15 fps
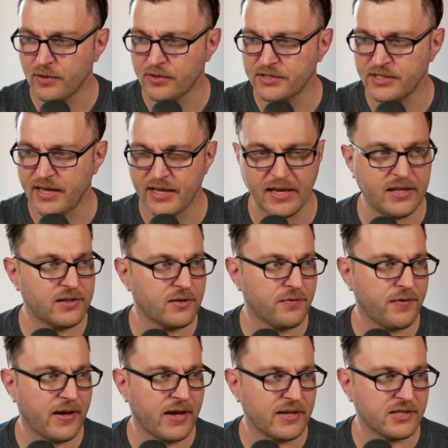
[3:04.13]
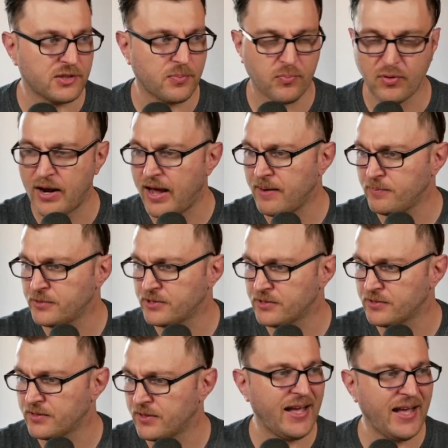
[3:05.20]
We're going to say interface
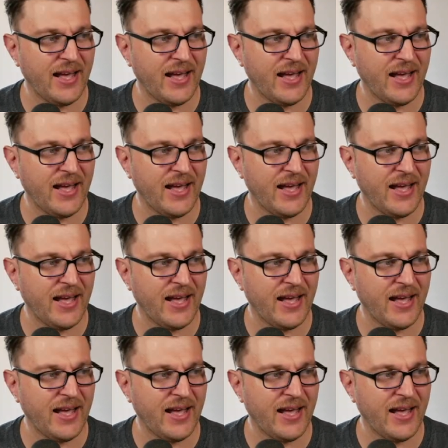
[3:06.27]
props,